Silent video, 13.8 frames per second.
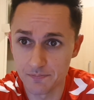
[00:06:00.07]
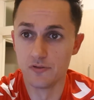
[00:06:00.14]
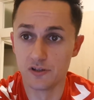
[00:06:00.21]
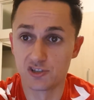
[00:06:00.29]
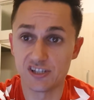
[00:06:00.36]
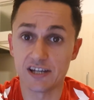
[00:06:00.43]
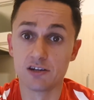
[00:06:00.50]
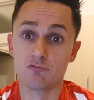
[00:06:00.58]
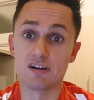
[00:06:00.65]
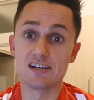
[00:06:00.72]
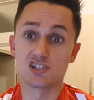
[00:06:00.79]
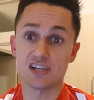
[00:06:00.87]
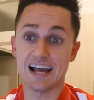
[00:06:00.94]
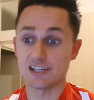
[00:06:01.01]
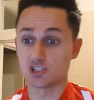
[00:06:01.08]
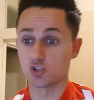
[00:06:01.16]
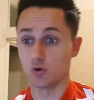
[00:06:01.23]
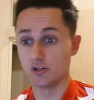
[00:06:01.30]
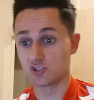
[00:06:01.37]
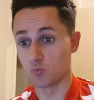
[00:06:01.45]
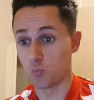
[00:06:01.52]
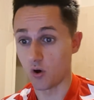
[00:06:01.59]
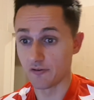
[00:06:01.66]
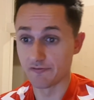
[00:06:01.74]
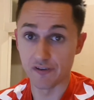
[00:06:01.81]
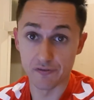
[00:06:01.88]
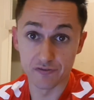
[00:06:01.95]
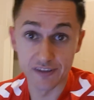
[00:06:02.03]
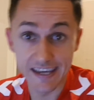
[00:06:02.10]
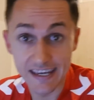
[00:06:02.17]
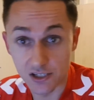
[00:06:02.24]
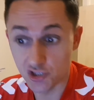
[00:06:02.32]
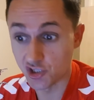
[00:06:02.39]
The second race at Ascot is the 1:15, a